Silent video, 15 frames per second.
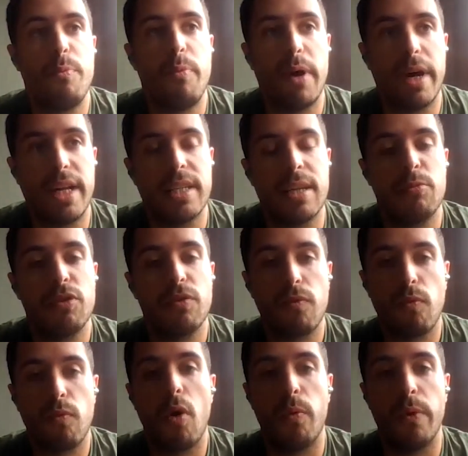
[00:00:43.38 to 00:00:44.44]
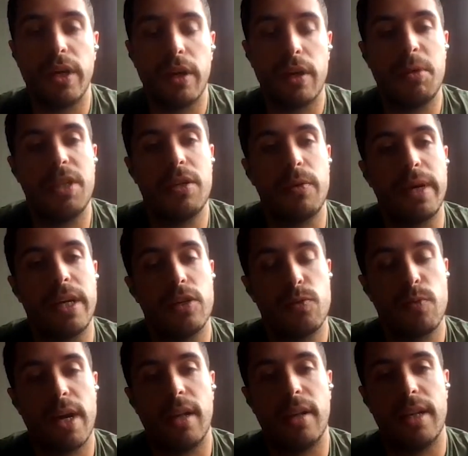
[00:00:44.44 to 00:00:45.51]
But in terms of what we're going to be doing
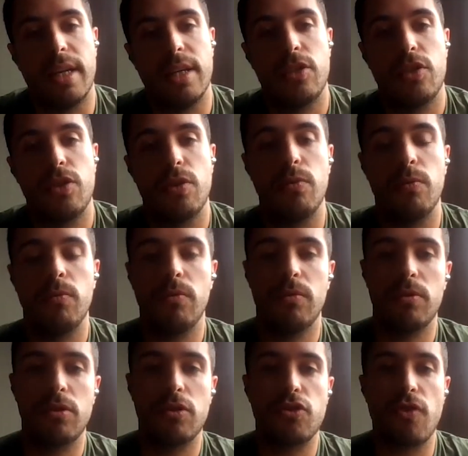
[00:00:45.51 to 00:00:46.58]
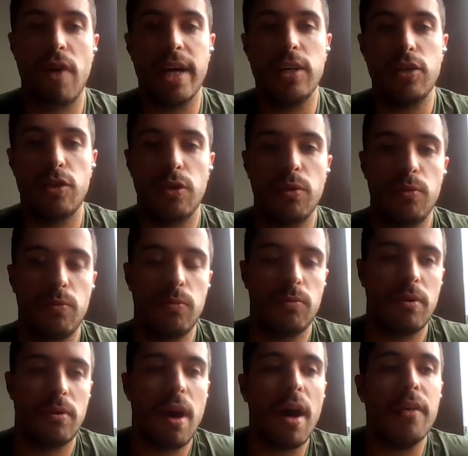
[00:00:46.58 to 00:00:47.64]
as well is to try to
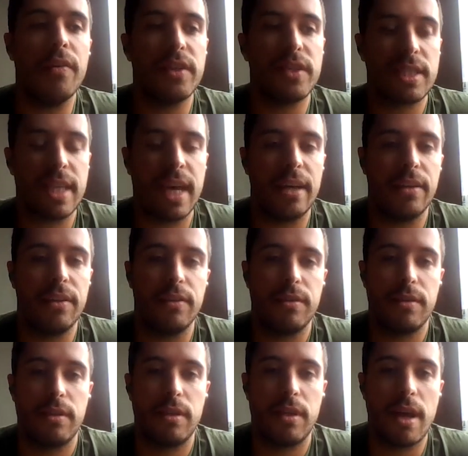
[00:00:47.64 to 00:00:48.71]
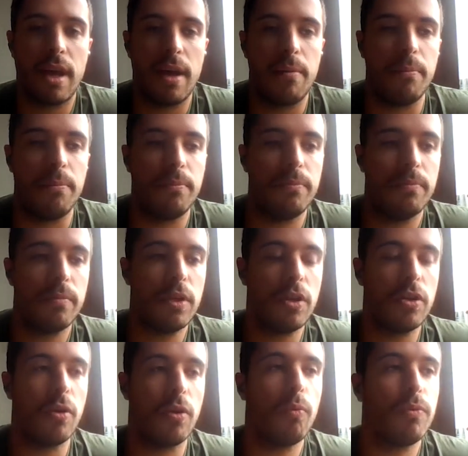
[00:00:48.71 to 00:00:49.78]
understand,
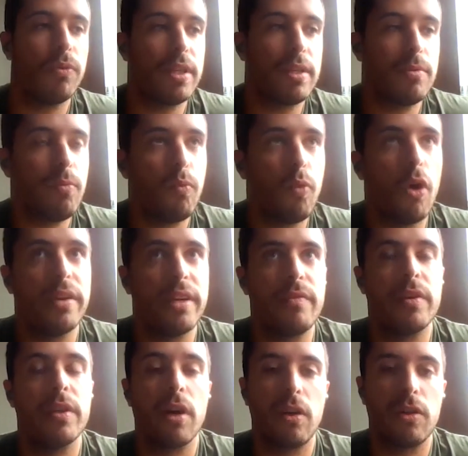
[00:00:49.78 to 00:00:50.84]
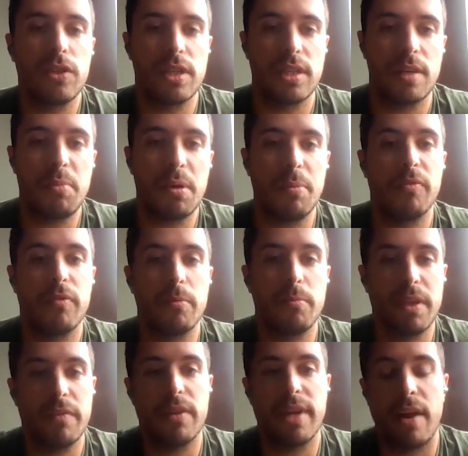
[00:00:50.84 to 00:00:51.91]
you know, what different cultures and people
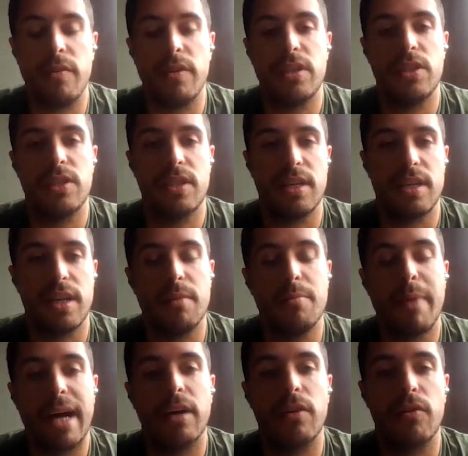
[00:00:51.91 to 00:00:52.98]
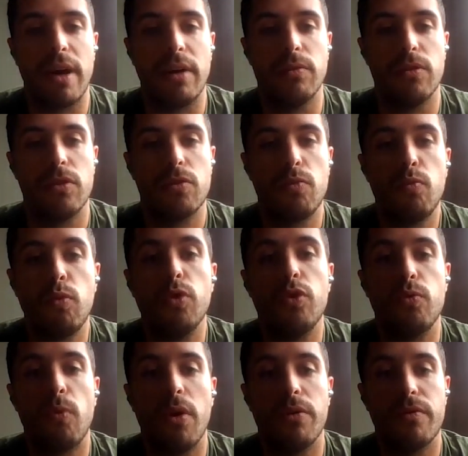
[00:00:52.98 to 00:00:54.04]
from different heritages and backgrounds
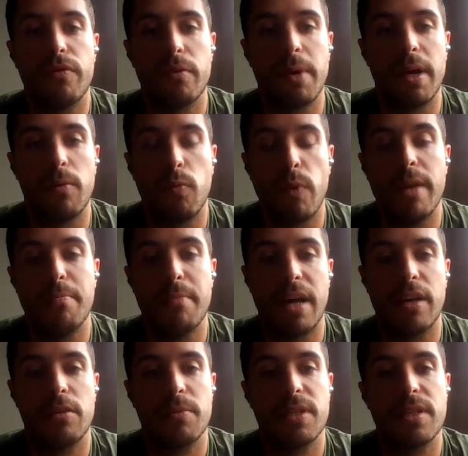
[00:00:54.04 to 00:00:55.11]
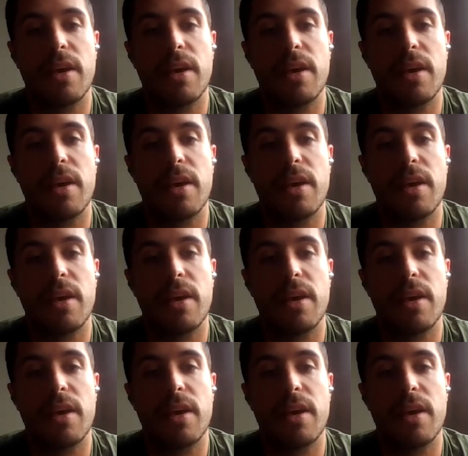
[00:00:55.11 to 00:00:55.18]
would want from a weight management